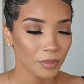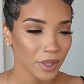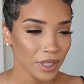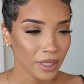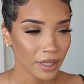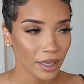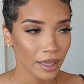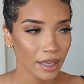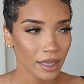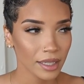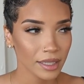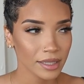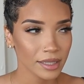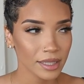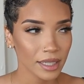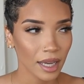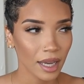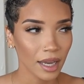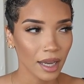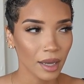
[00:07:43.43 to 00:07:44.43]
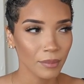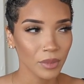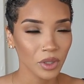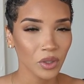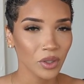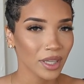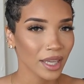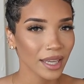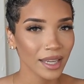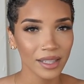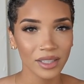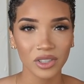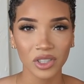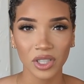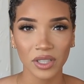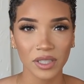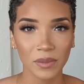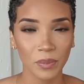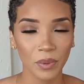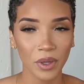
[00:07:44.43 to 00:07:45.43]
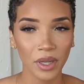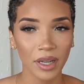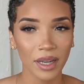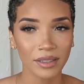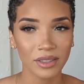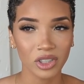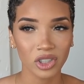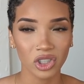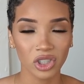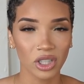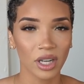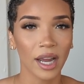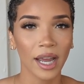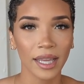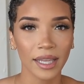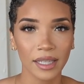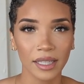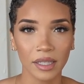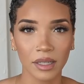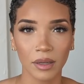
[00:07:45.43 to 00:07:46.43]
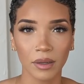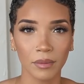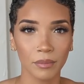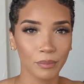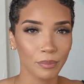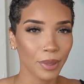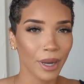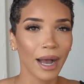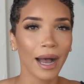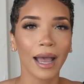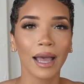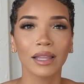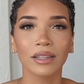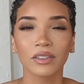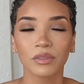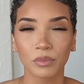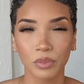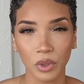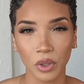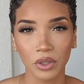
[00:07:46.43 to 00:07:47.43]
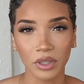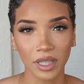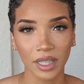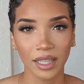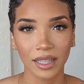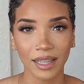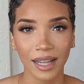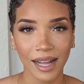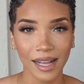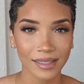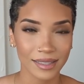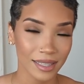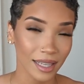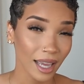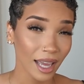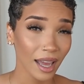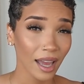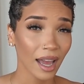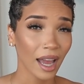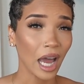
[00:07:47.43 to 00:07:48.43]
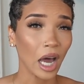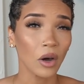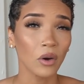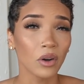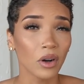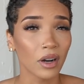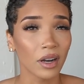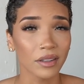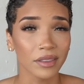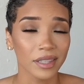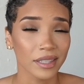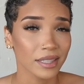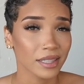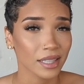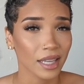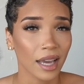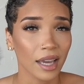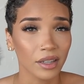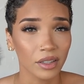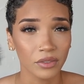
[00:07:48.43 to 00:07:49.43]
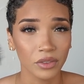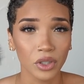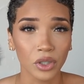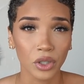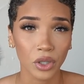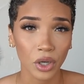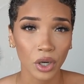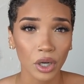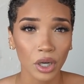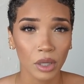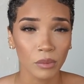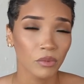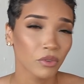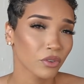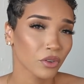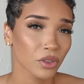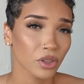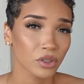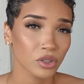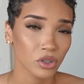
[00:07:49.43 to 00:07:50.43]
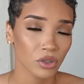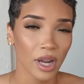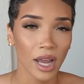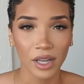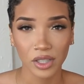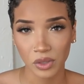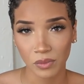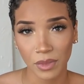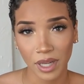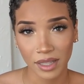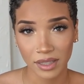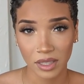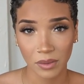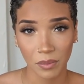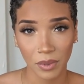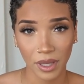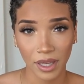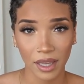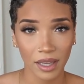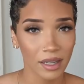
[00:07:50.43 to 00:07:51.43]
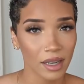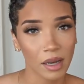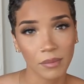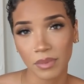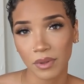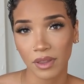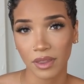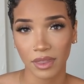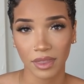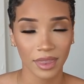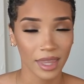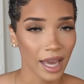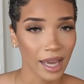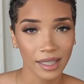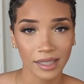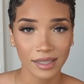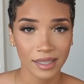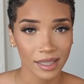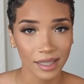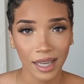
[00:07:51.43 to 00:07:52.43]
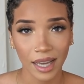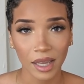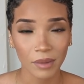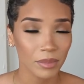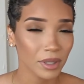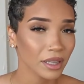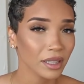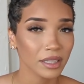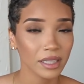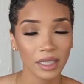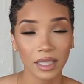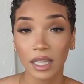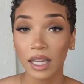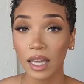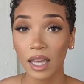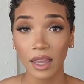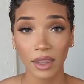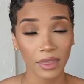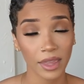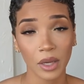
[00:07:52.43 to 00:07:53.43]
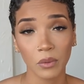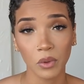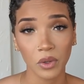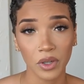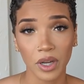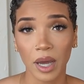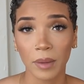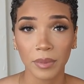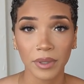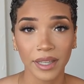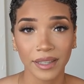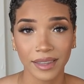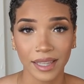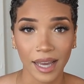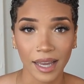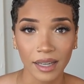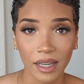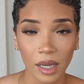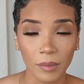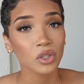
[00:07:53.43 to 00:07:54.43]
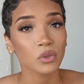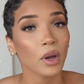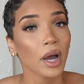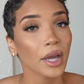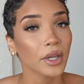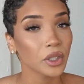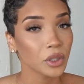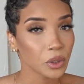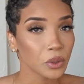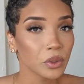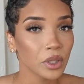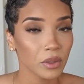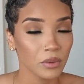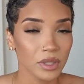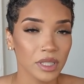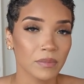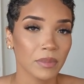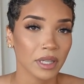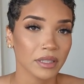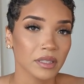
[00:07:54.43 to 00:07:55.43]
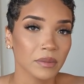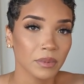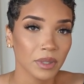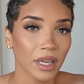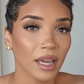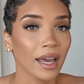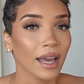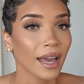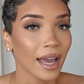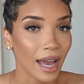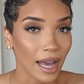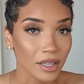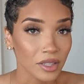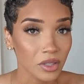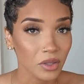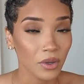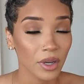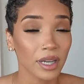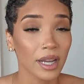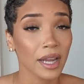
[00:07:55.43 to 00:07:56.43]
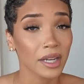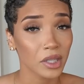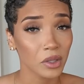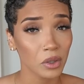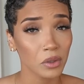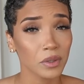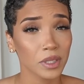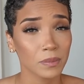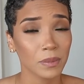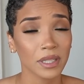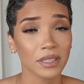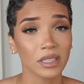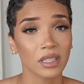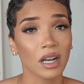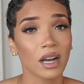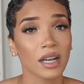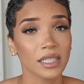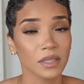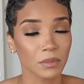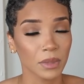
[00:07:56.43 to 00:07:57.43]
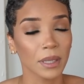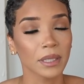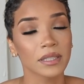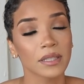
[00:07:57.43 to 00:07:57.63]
Because um, you can't just put a giant pile of broken glass out on the side of your curb for the trash man to pick it up. That is a liability. They will not pick that up. So I knew it was about to be a hassle and I knew it was about to cost me